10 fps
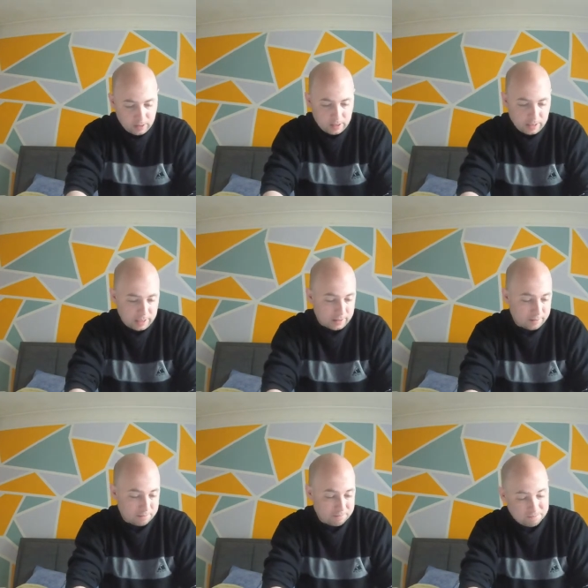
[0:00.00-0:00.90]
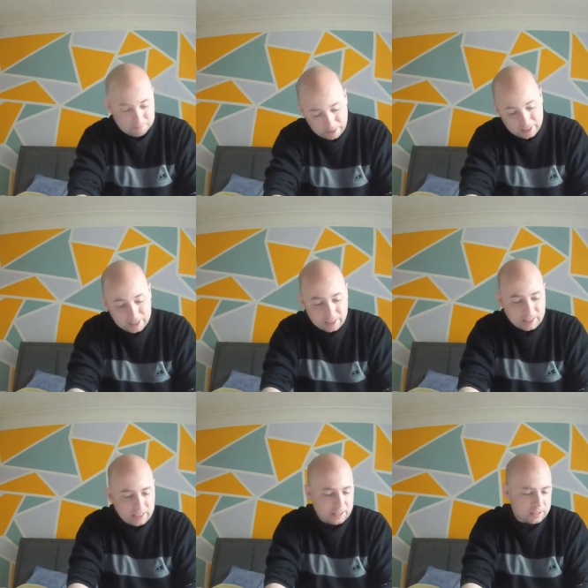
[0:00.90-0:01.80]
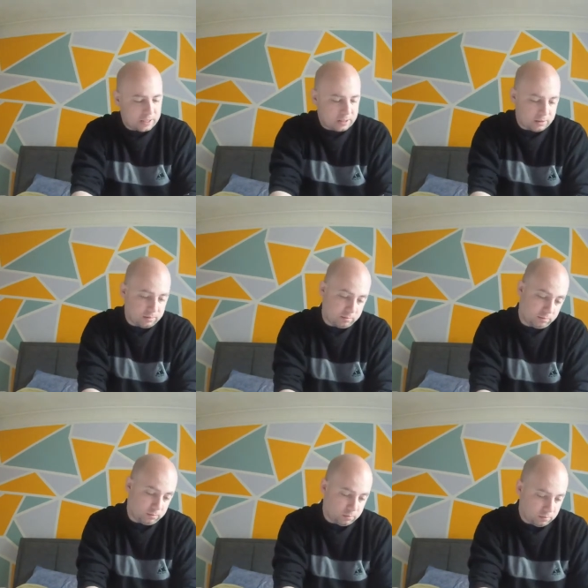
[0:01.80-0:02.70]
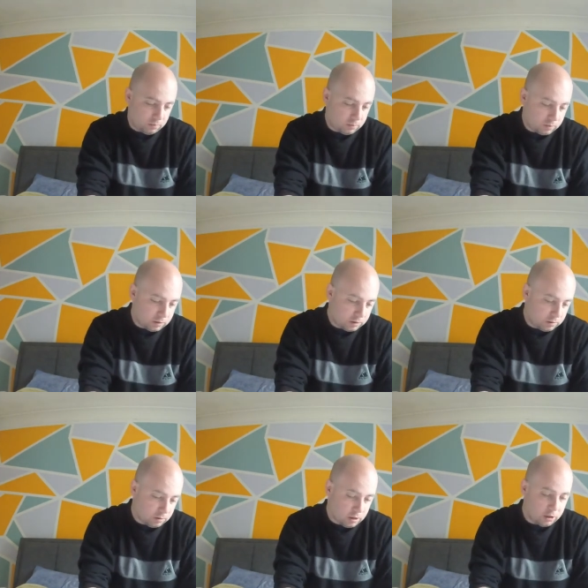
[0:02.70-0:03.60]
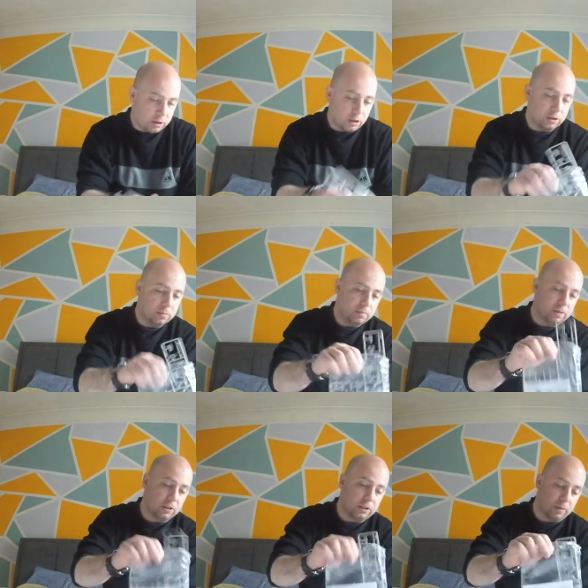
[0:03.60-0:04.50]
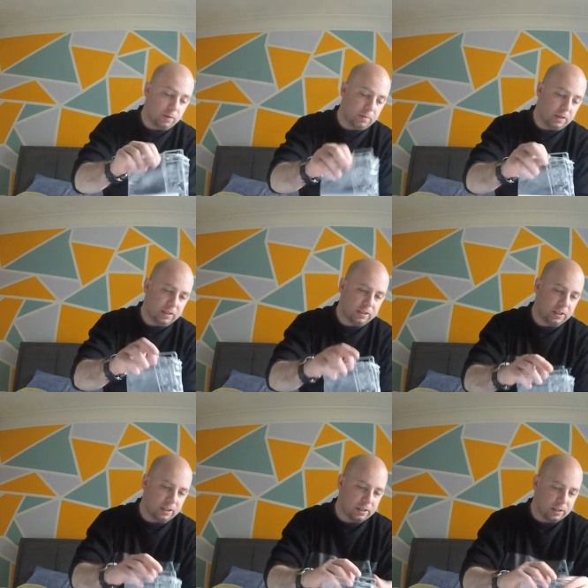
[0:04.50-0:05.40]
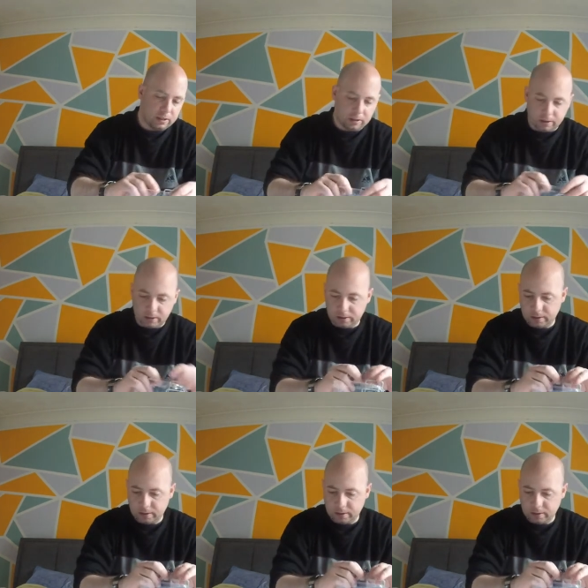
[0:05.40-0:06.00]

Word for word: Again, basic kits I only got them because they were basic. Uh,